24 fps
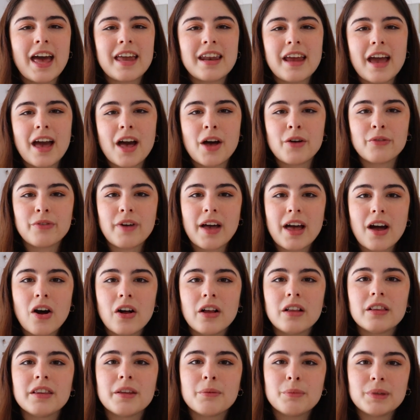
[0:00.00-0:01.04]
and have
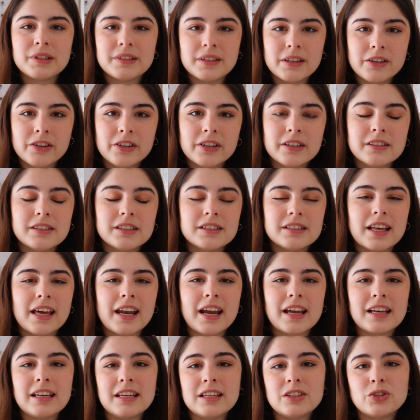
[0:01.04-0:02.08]
all the materials that
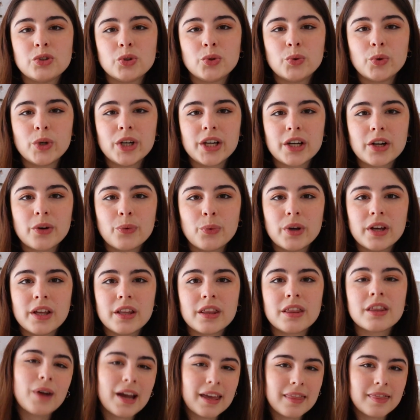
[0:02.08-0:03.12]
I need to work
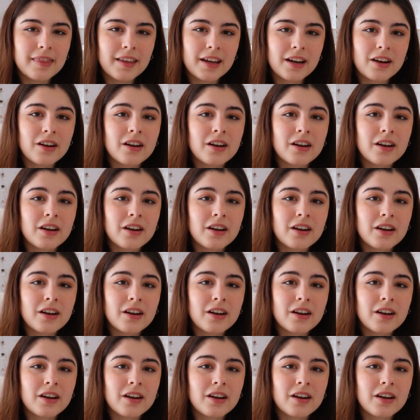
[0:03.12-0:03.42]
with right there.